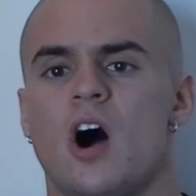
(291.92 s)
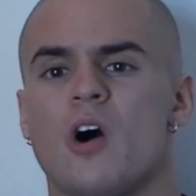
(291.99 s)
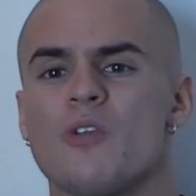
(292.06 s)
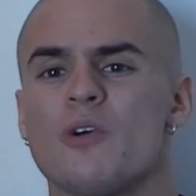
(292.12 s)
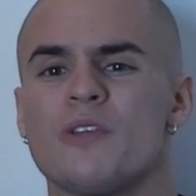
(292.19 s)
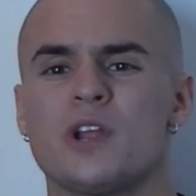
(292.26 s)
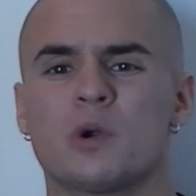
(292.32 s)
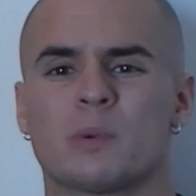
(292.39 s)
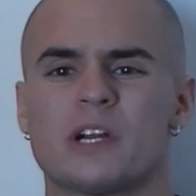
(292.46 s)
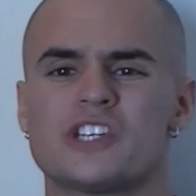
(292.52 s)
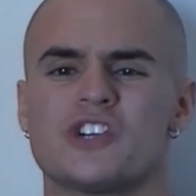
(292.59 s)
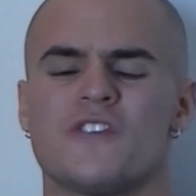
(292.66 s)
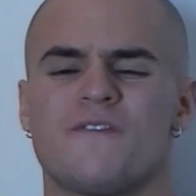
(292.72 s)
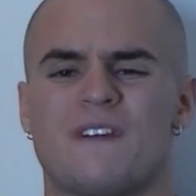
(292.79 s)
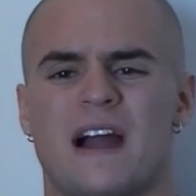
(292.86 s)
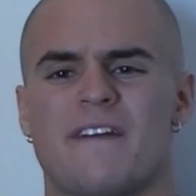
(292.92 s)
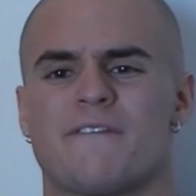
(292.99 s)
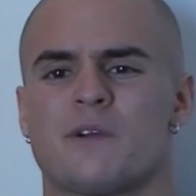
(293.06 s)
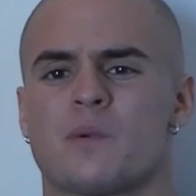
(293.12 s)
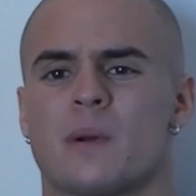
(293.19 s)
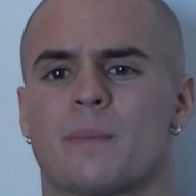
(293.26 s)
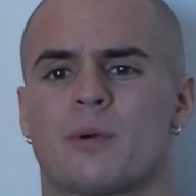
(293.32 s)
Although the original
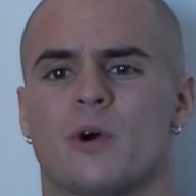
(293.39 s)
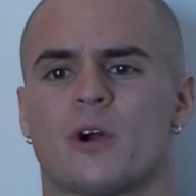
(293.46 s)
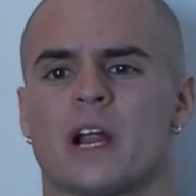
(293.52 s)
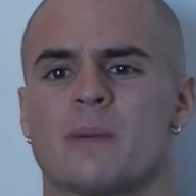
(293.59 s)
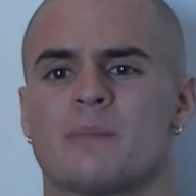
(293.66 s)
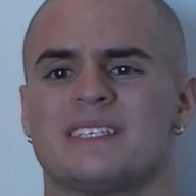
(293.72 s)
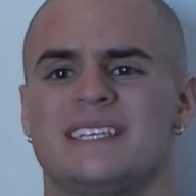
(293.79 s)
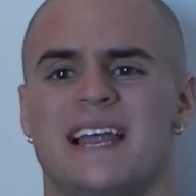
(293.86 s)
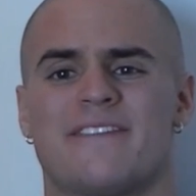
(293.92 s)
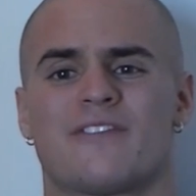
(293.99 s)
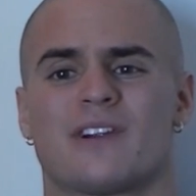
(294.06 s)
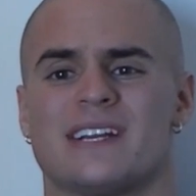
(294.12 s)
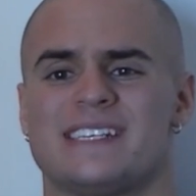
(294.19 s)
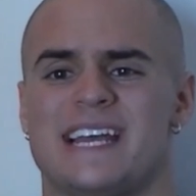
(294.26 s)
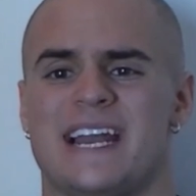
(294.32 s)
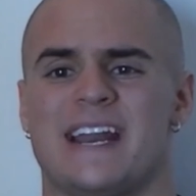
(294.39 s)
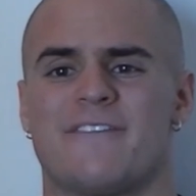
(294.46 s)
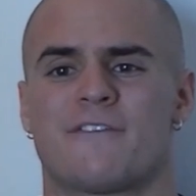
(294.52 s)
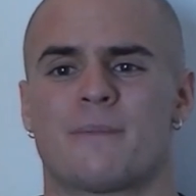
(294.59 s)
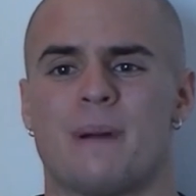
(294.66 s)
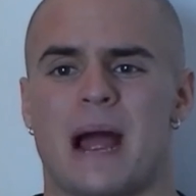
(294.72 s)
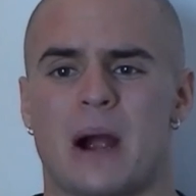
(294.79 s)
531 program was never
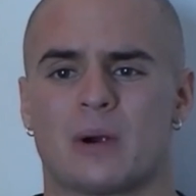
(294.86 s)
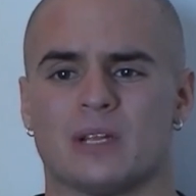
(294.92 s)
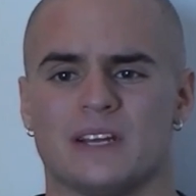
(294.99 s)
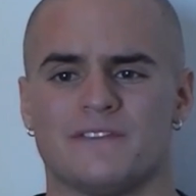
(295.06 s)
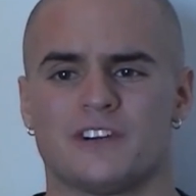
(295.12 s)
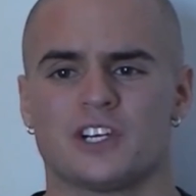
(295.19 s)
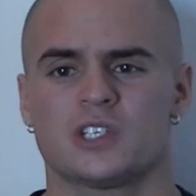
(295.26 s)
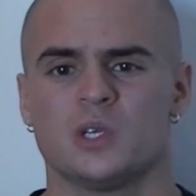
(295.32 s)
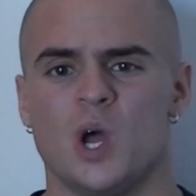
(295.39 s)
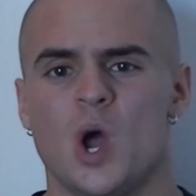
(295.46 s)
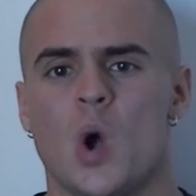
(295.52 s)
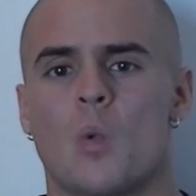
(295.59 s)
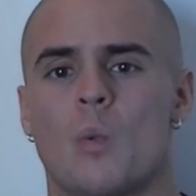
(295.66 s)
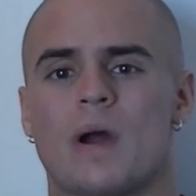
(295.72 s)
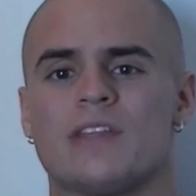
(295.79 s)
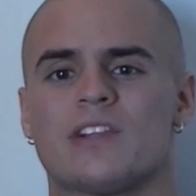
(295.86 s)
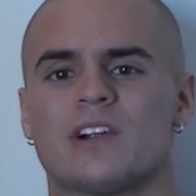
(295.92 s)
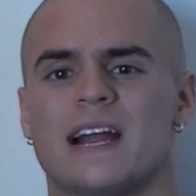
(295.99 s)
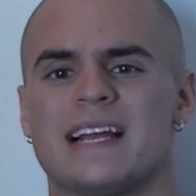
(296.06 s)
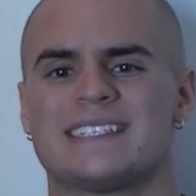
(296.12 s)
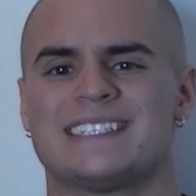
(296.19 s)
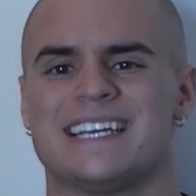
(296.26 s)
intended for powerlifters,
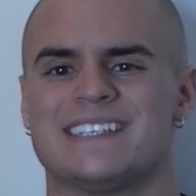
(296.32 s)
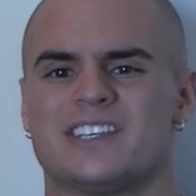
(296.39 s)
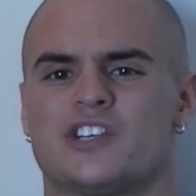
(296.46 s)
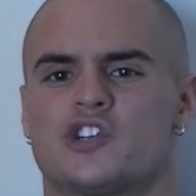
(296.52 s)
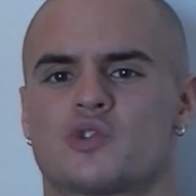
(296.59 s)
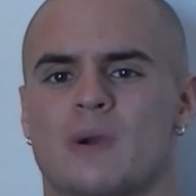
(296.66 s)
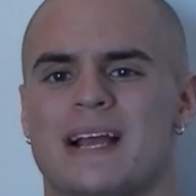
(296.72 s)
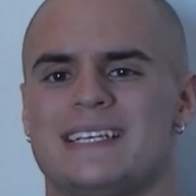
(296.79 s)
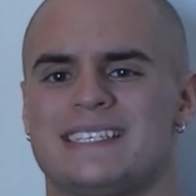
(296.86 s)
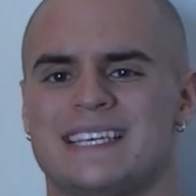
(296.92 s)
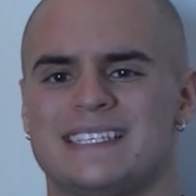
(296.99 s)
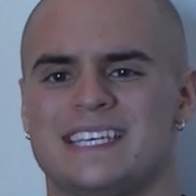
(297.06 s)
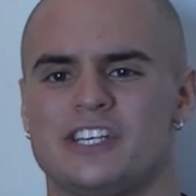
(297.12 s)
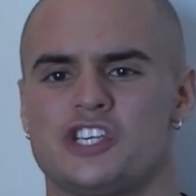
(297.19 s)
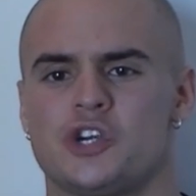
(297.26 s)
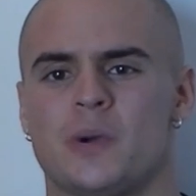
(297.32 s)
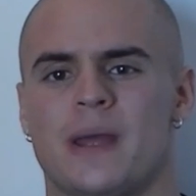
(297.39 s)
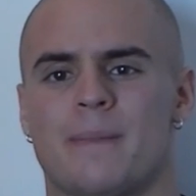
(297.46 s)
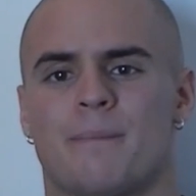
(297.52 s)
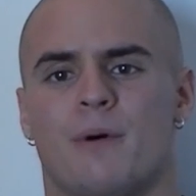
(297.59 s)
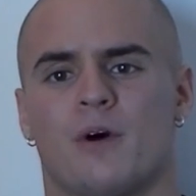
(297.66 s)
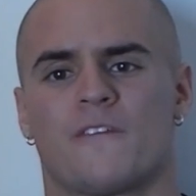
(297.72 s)
Wendler has since addressed this issue
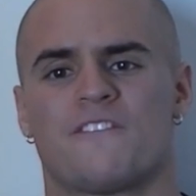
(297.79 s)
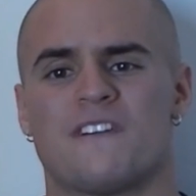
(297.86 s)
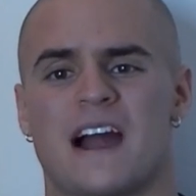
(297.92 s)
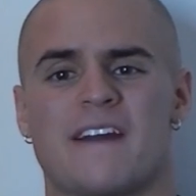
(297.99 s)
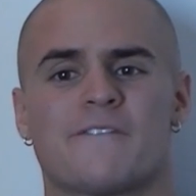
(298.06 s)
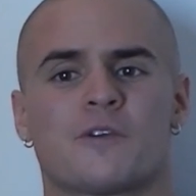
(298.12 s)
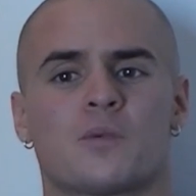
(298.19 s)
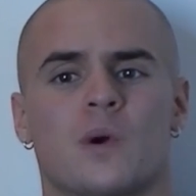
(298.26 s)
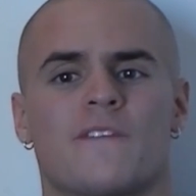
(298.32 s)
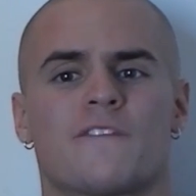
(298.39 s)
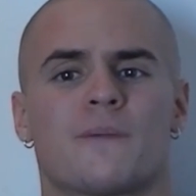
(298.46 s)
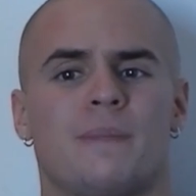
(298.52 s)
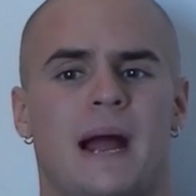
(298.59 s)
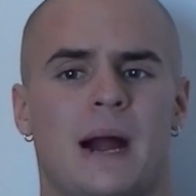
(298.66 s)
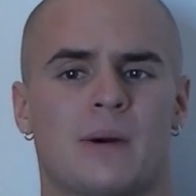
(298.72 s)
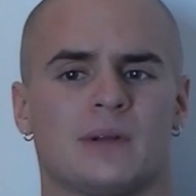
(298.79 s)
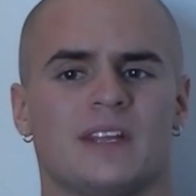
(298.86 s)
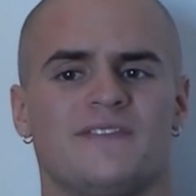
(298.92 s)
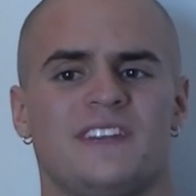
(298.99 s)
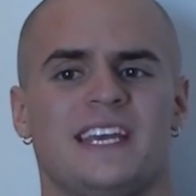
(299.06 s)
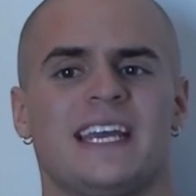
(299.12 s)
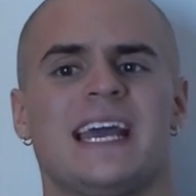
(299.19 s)
in both 531 for
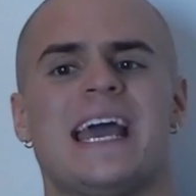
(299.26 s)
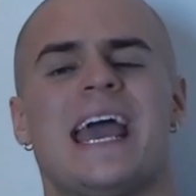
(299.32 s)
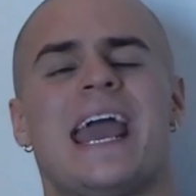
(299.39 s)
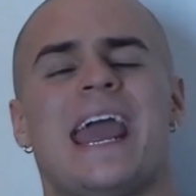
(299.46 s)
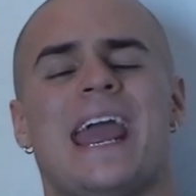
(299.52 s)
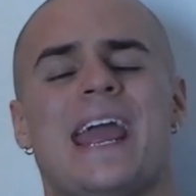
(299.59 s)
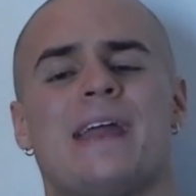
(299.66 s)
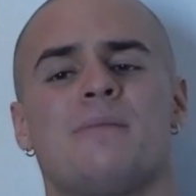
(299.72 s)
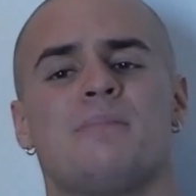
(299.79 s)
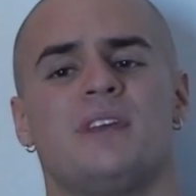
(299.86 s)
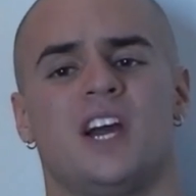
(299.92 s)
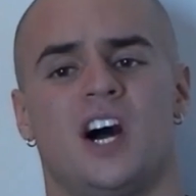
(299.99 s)
powerlifting and